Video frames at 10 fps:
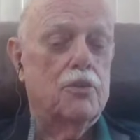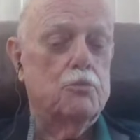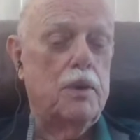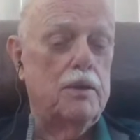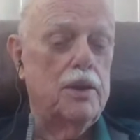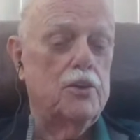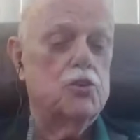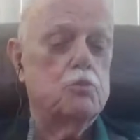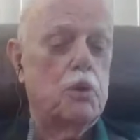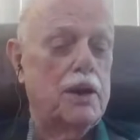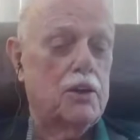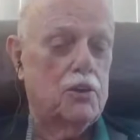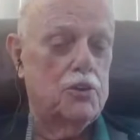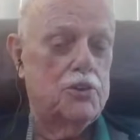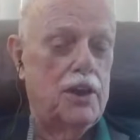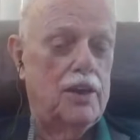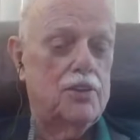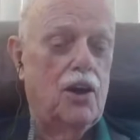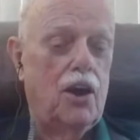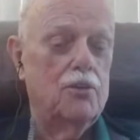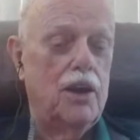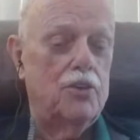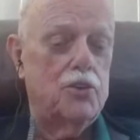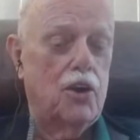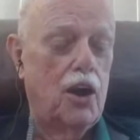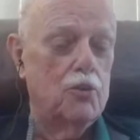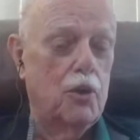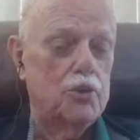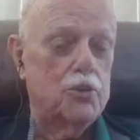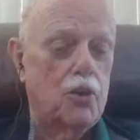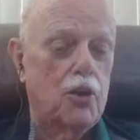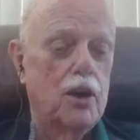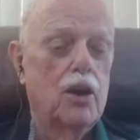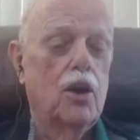for building sprinklers at your hardware store,